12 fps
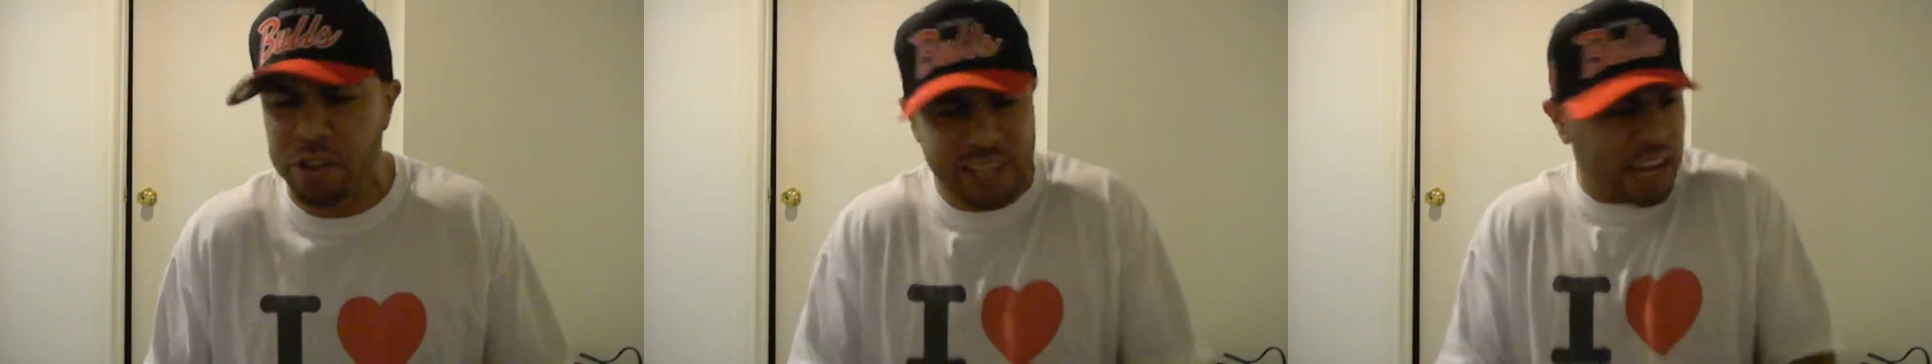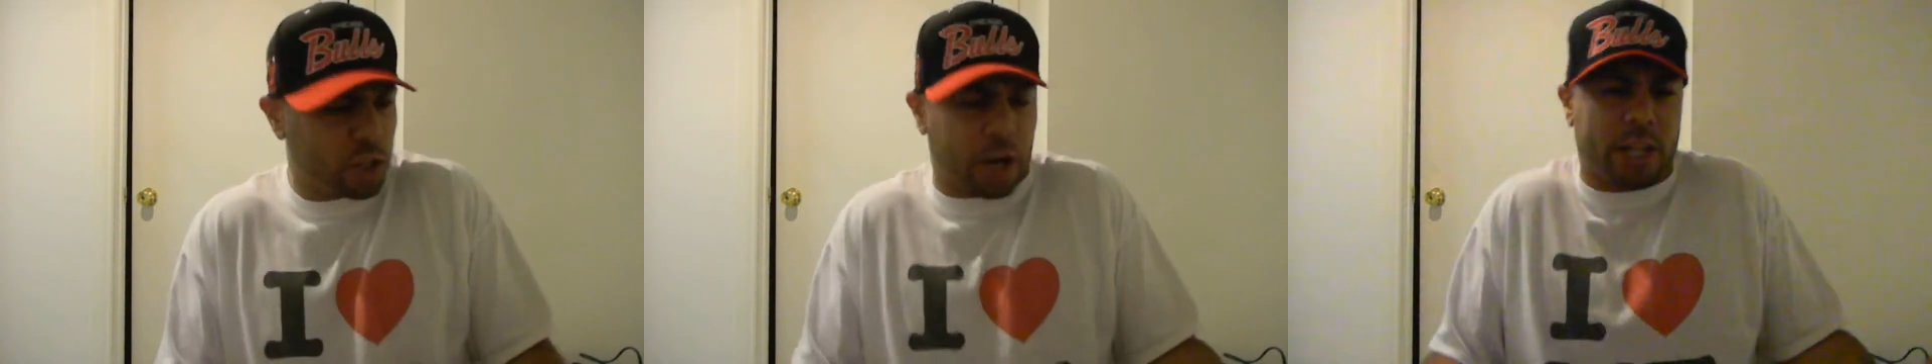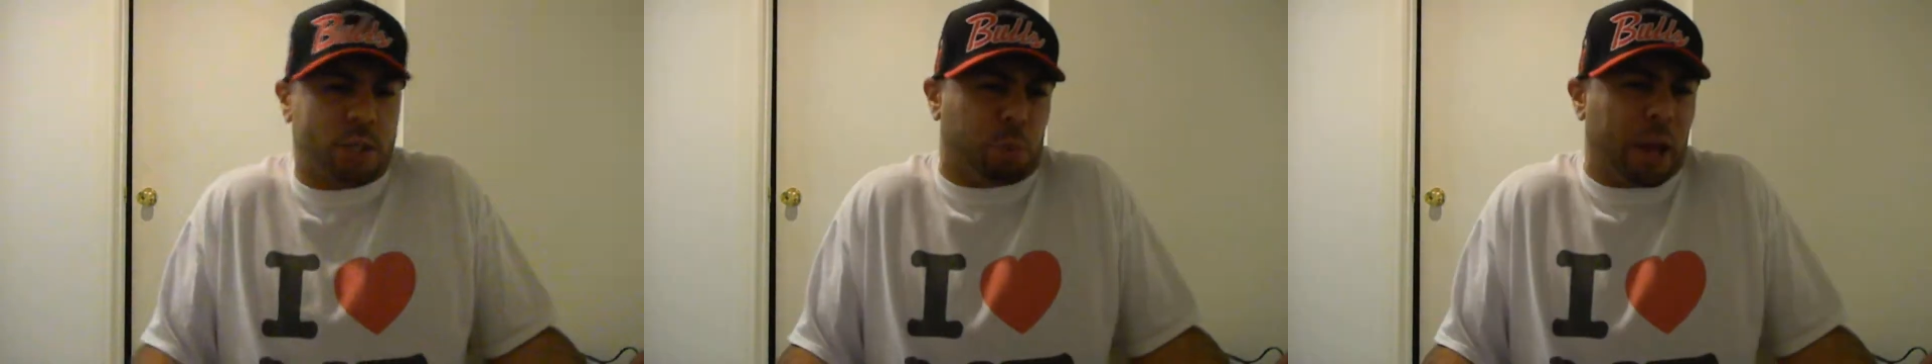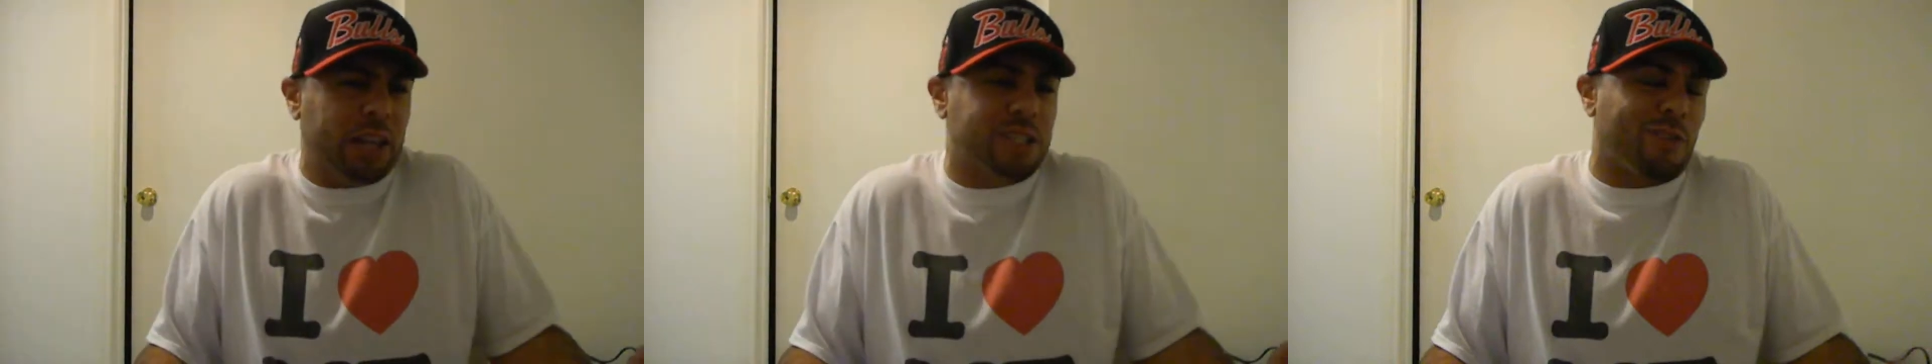This guy's trying to
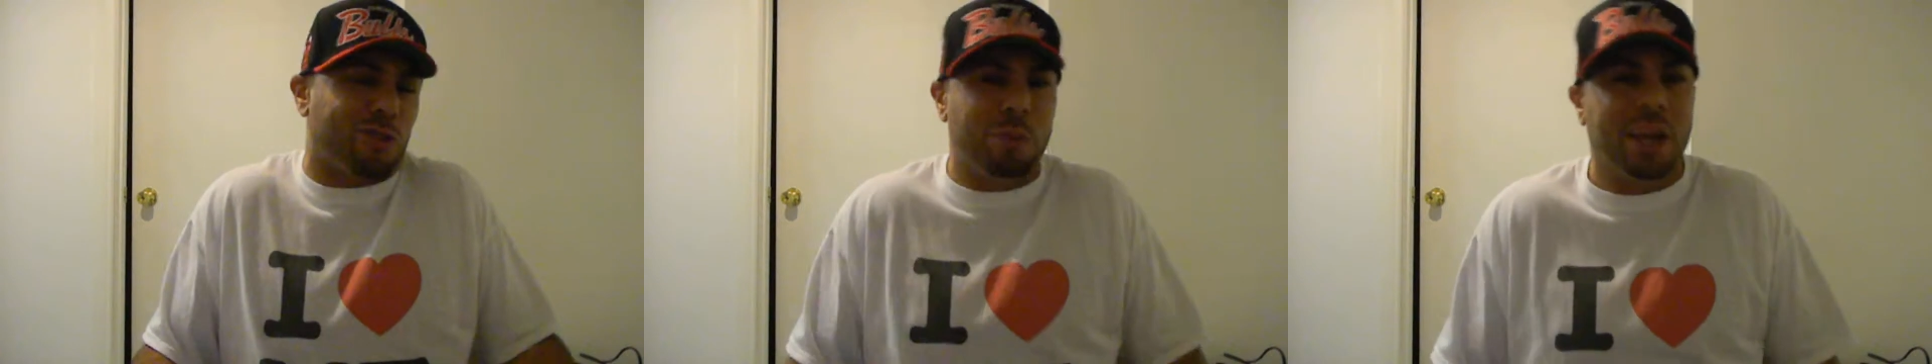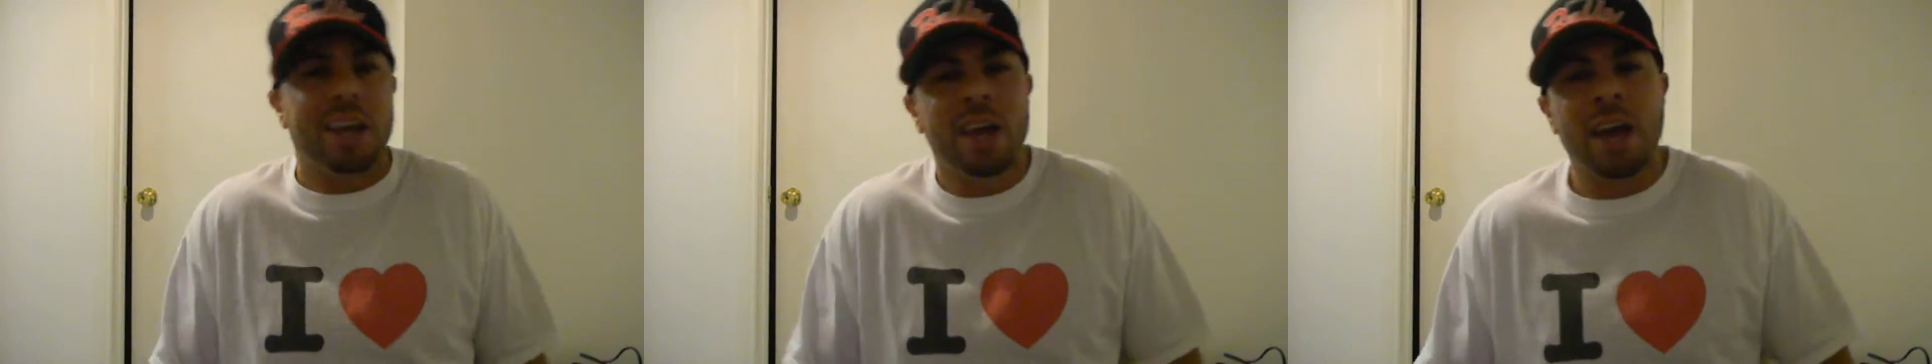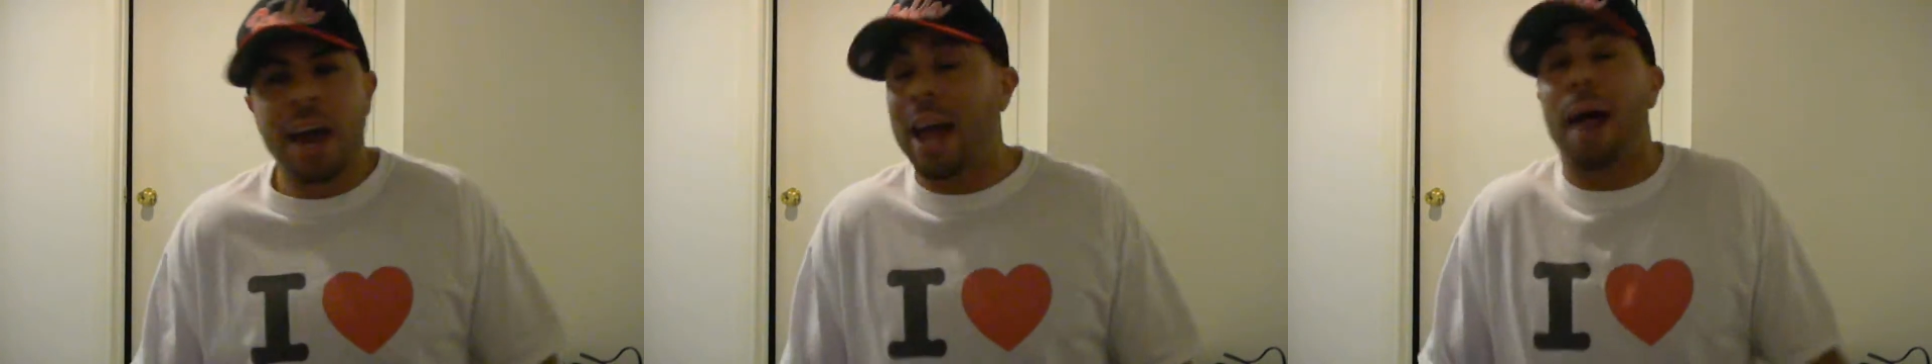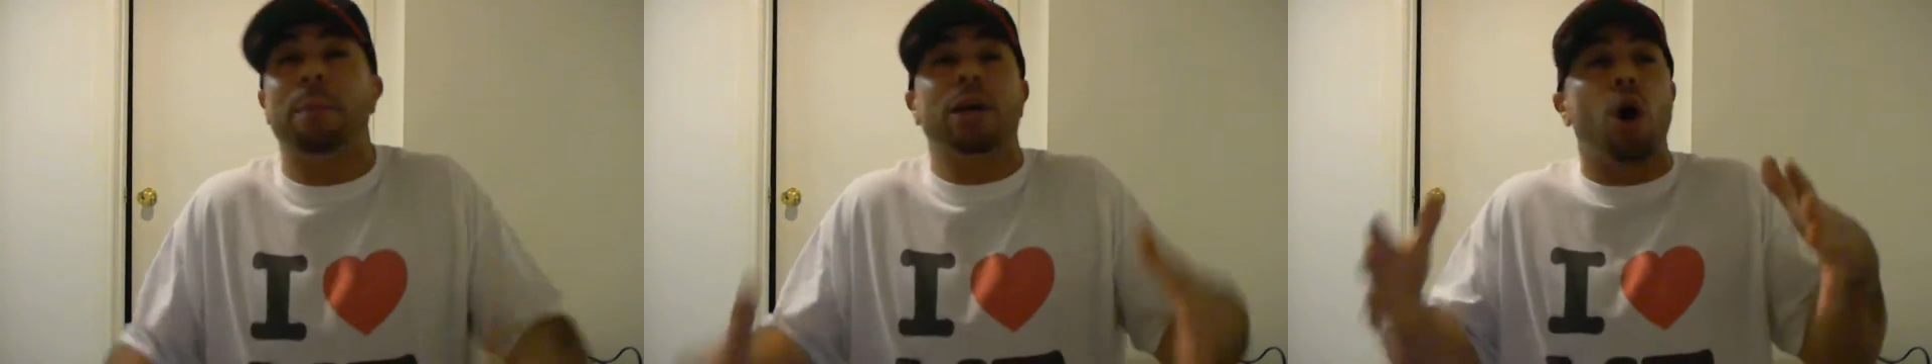explain stuff to me, and
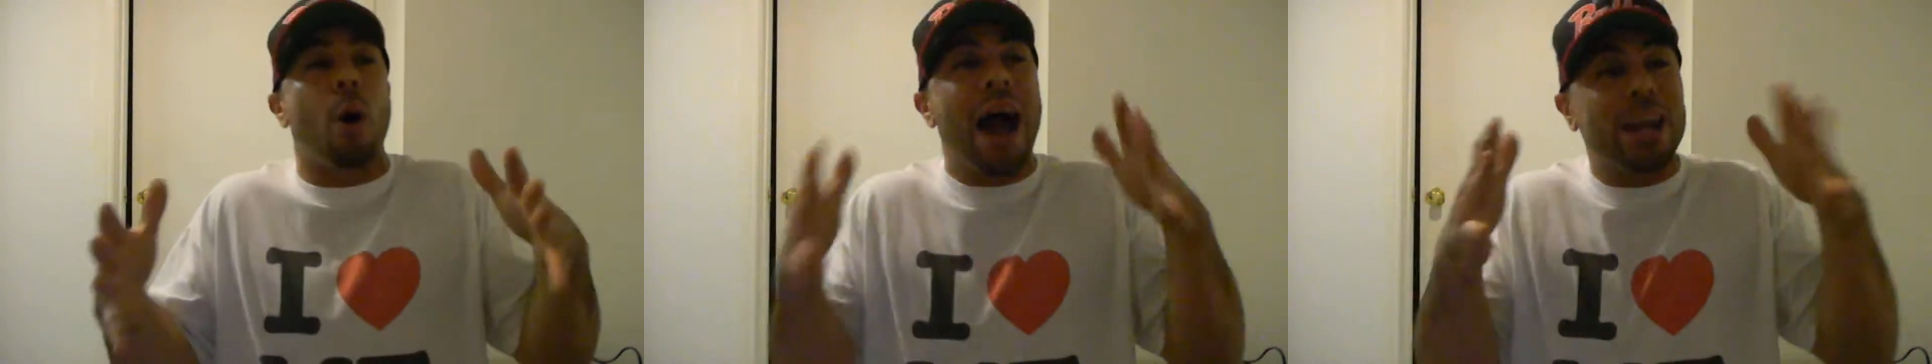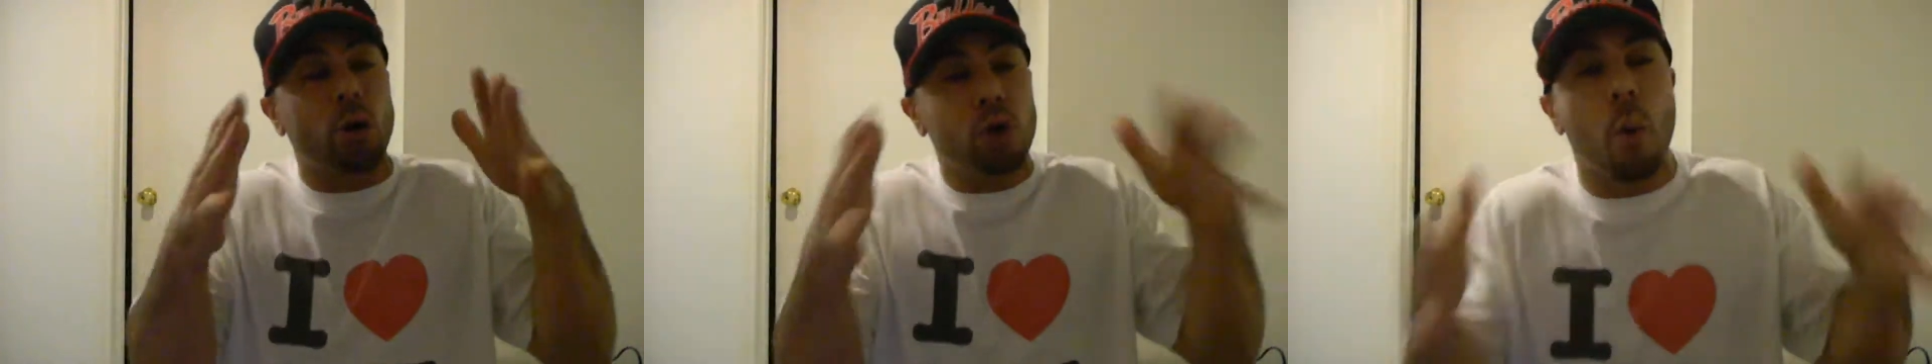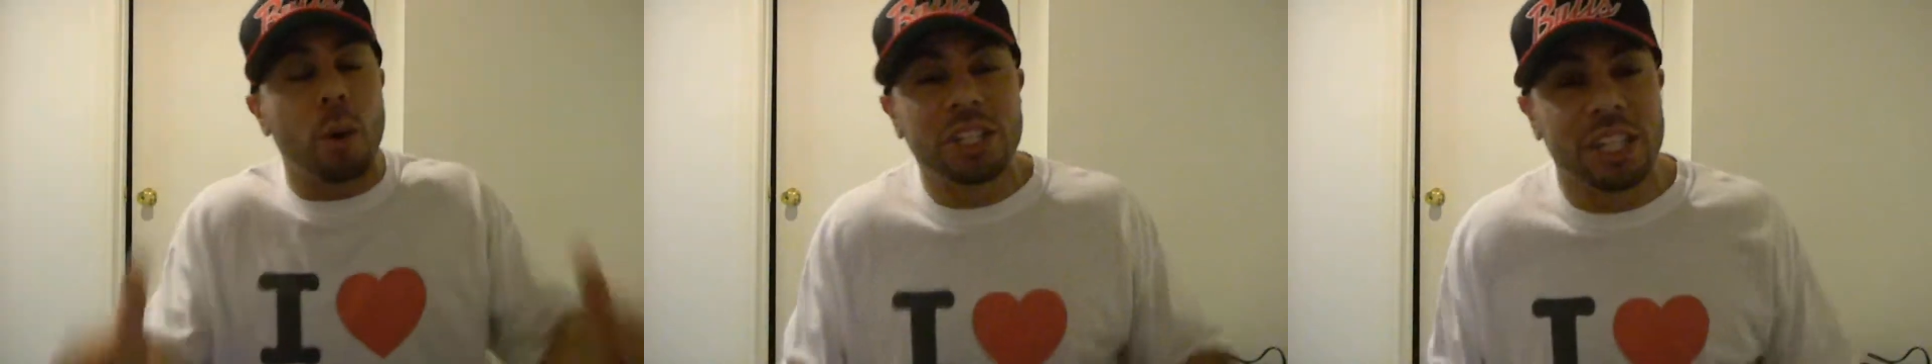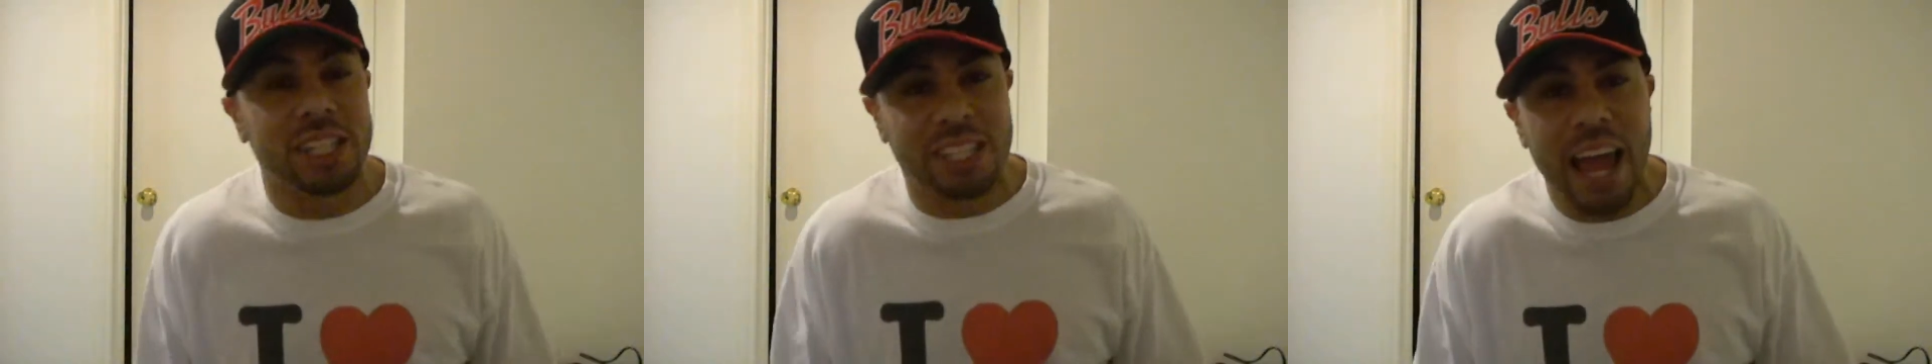I'm like, yo, I don't know
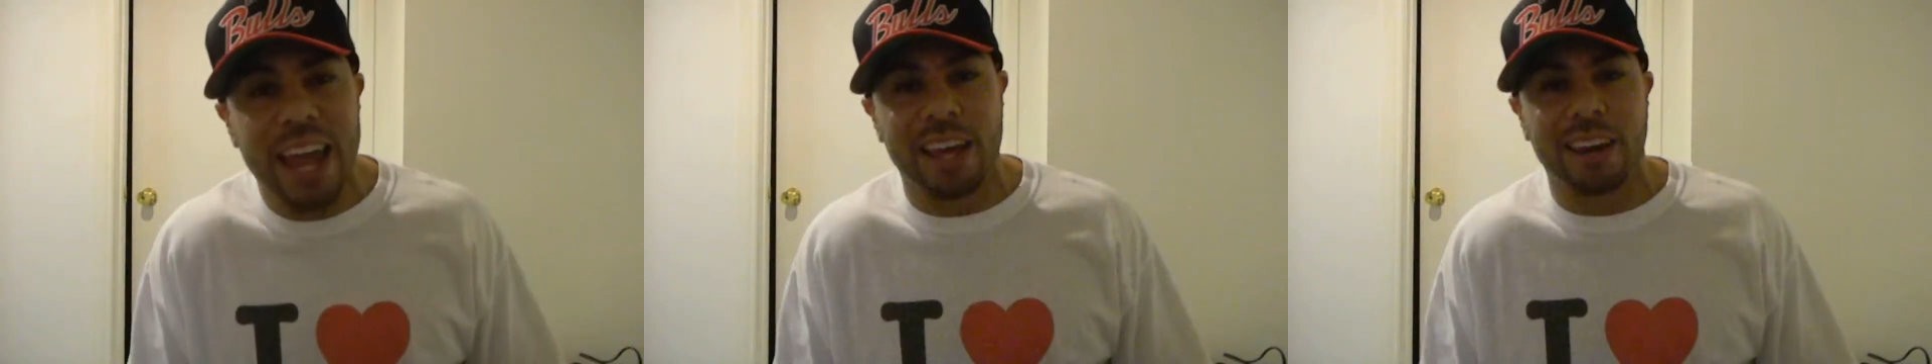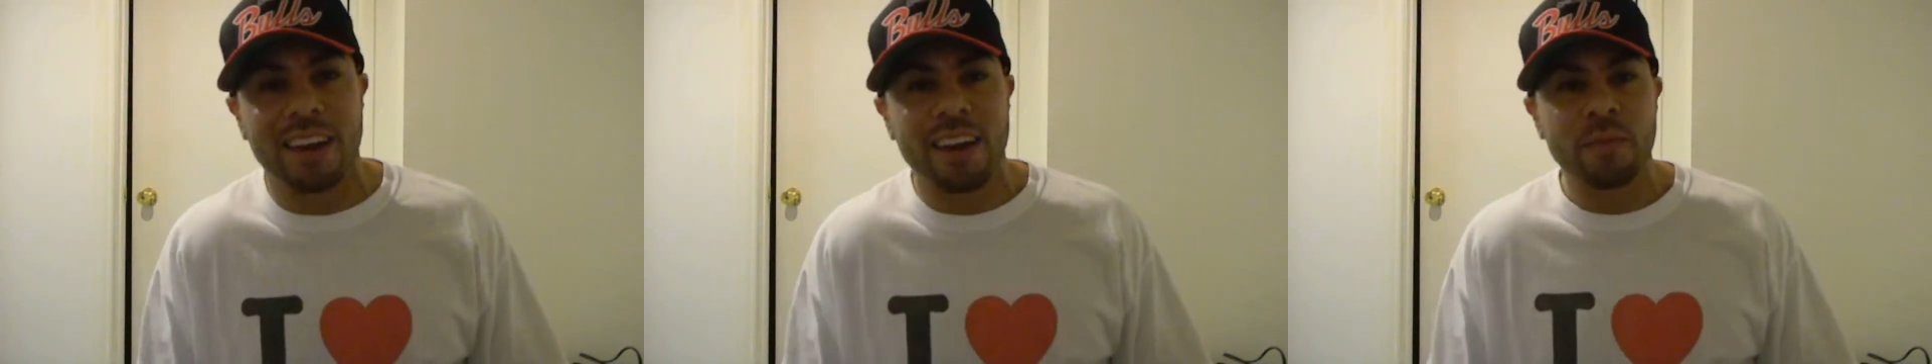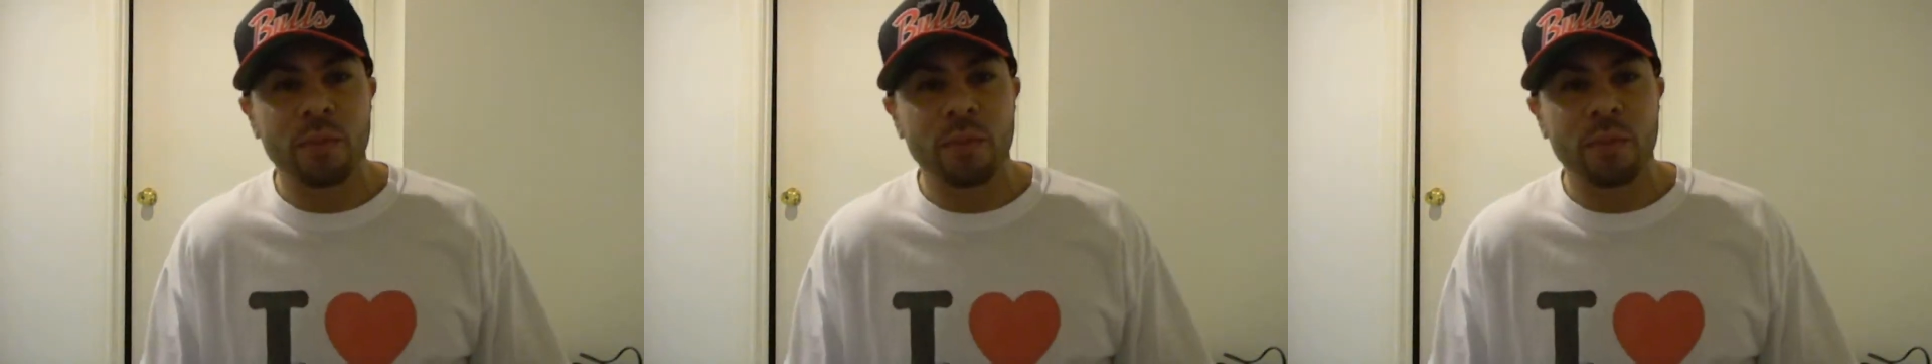what you're saying.